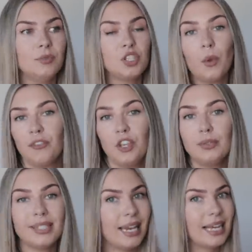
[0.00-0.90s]
So if
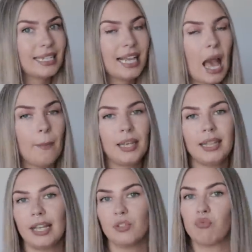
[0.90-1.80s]
you select a cabin
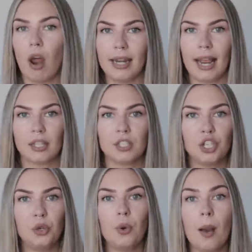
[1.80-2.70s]
that is right next to